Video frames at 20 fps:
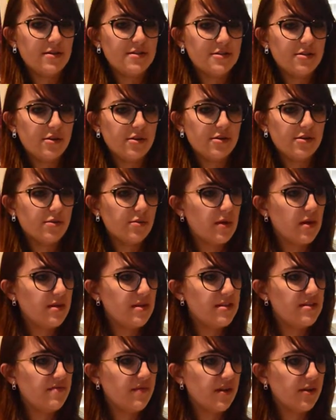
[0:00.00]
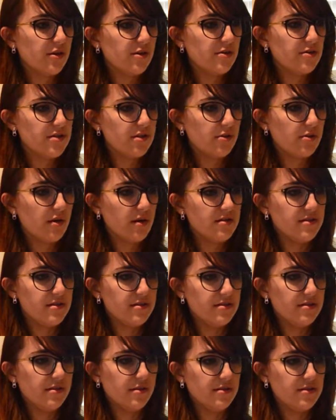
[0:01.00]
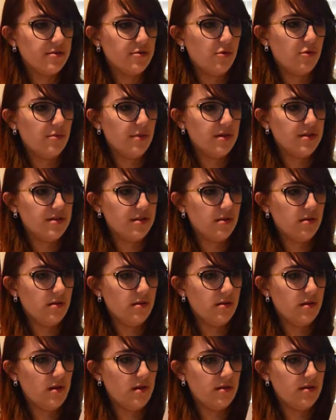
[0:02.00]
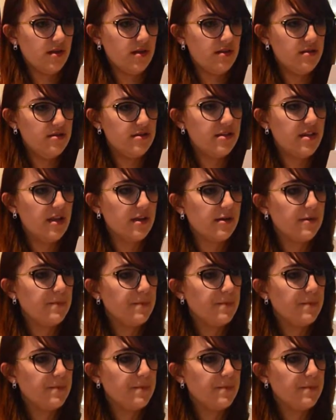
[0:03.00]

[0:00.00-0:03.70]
started to run his fingers across the sore muscle on his neck.